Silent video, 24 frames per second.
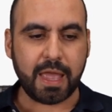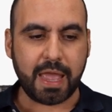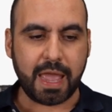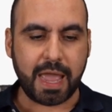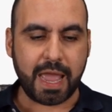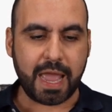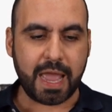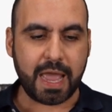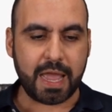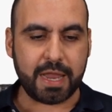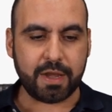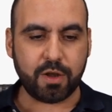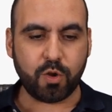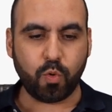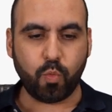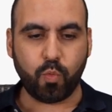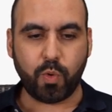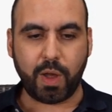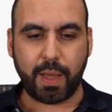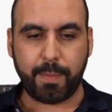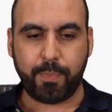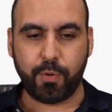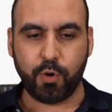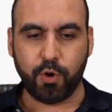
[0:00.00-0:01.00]
and
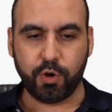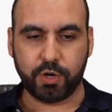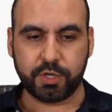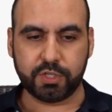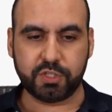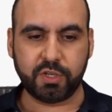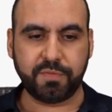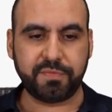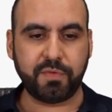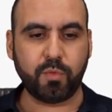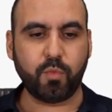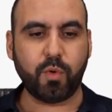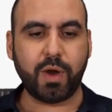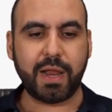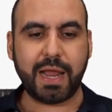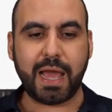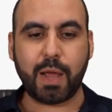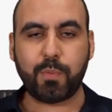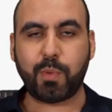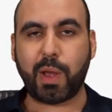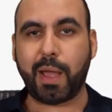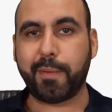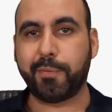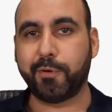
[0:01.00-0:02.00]
webhooks. So if you want to
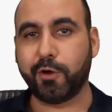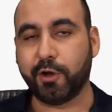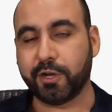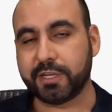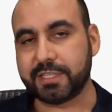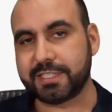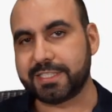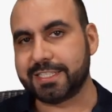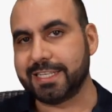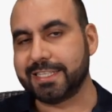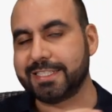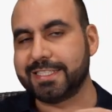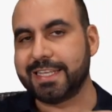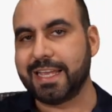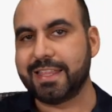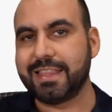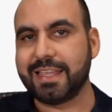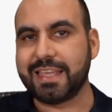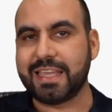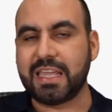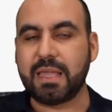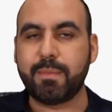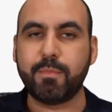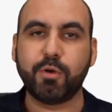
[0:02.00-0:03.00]
add webhooks to send
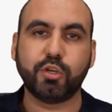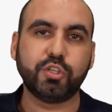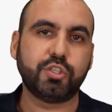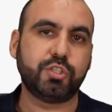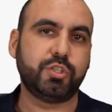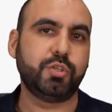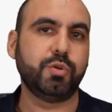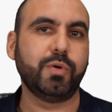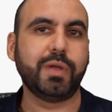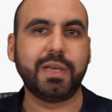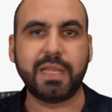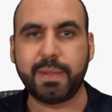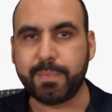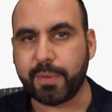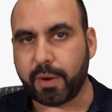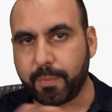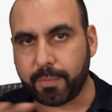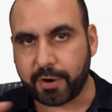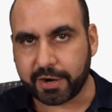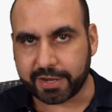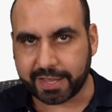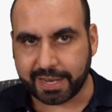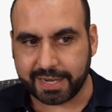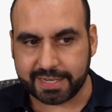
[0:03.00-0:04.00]
the emails to an email
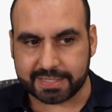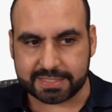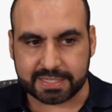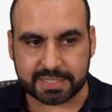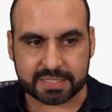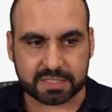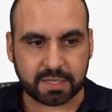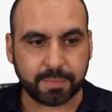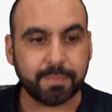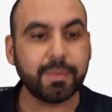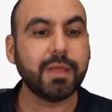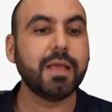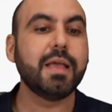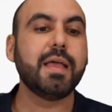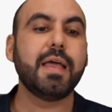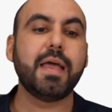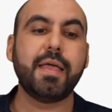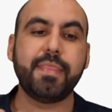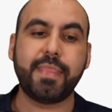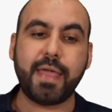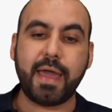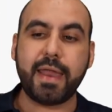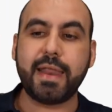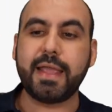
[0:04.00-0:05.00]
marketing system,
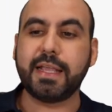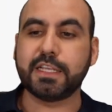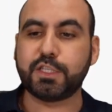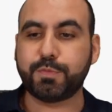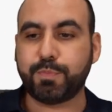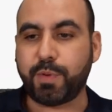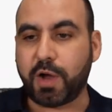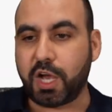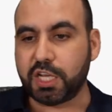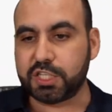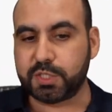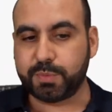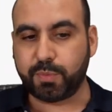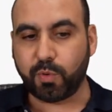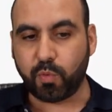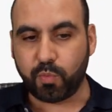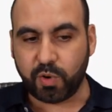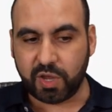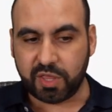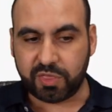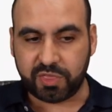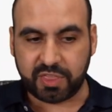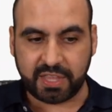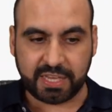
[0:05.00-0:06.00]
that is possible
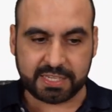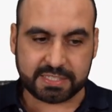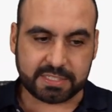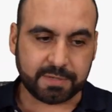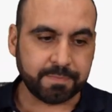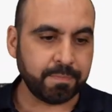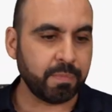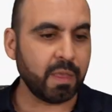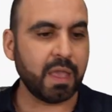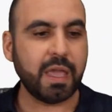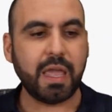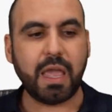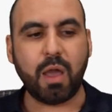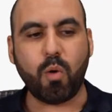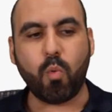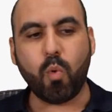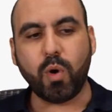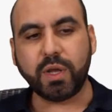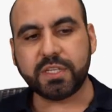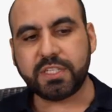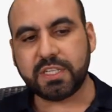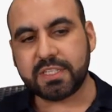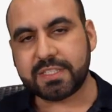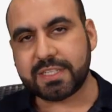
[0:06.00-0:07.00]
with this. And
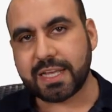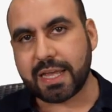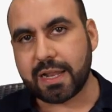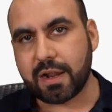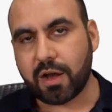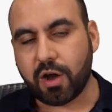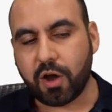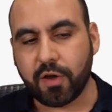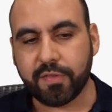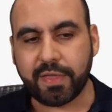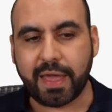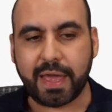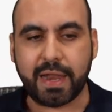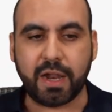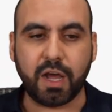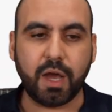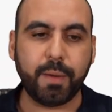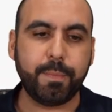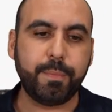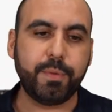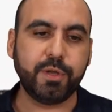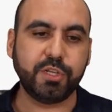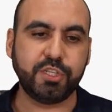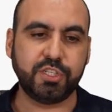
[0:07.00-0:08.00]
once you set all that
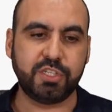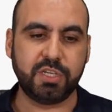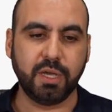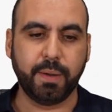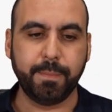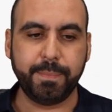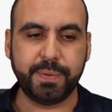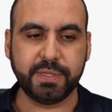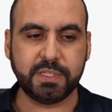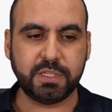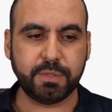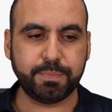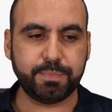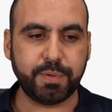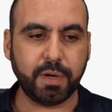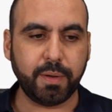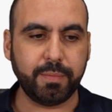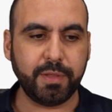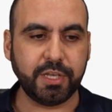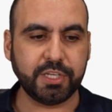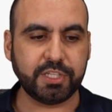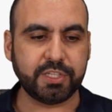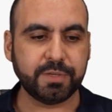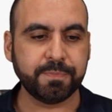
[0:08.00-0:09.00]
up, jump into
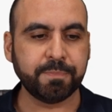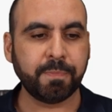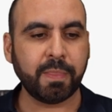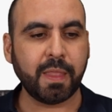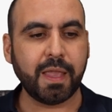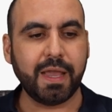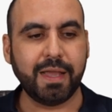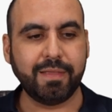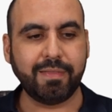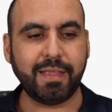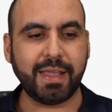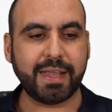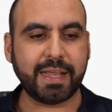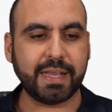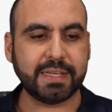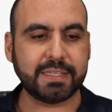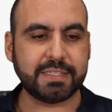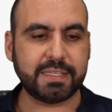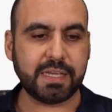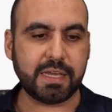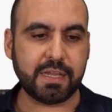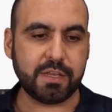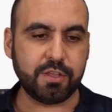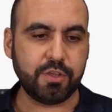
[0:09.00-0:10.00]
publish. And like I
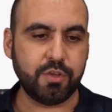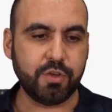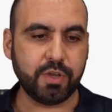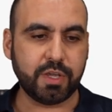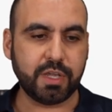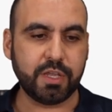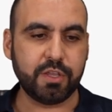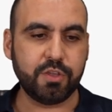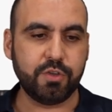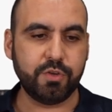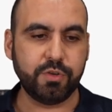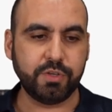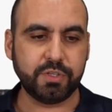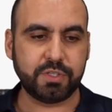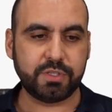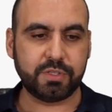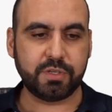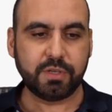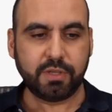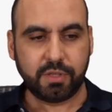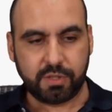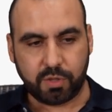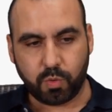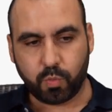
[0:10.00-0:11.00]
said, you can
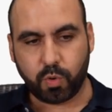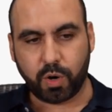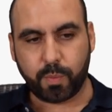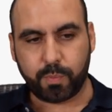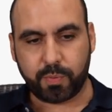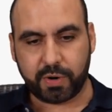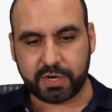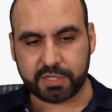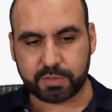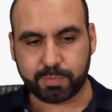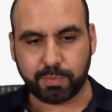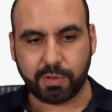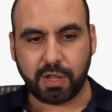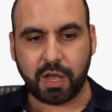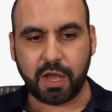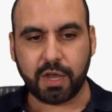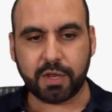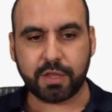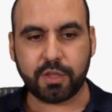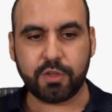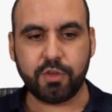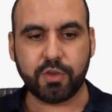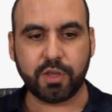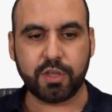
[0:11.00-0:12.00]
use the WordPress blog,
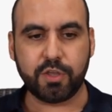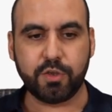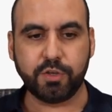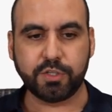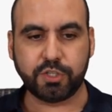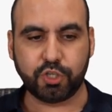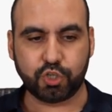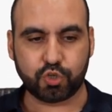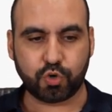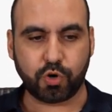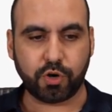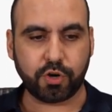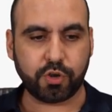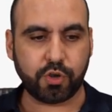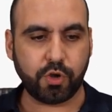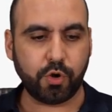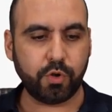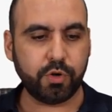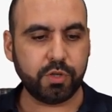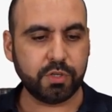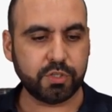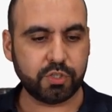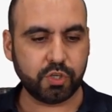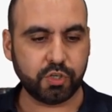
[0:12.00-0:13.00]
you can use a
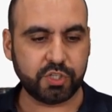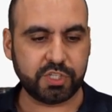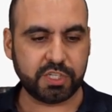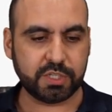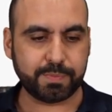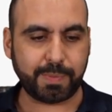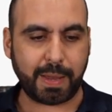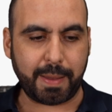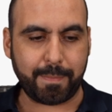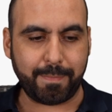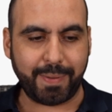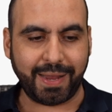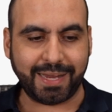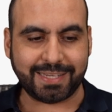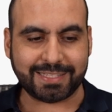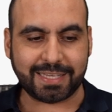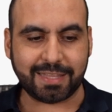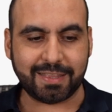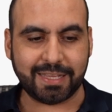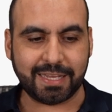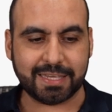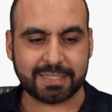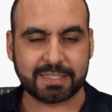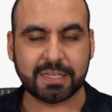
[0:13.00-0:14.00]
shortcode. So just by
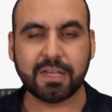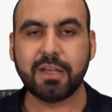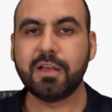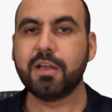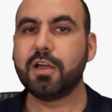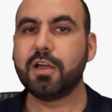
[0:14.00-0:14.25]
pasting this